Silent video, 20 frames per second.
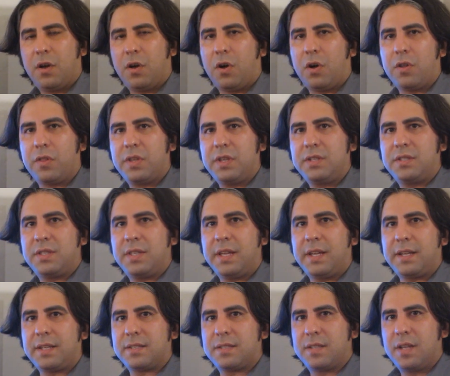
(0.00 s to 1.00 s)
All these
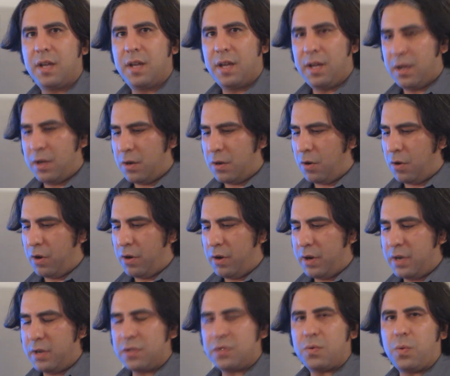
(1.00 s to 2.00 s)
things are
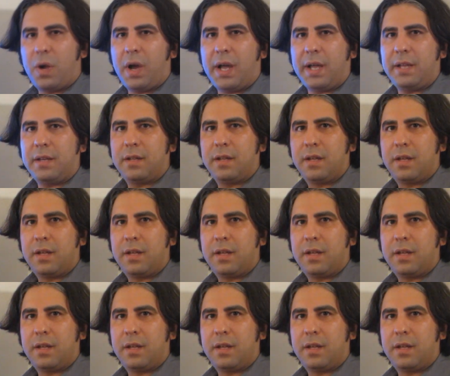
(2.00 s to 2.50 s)
intertwined.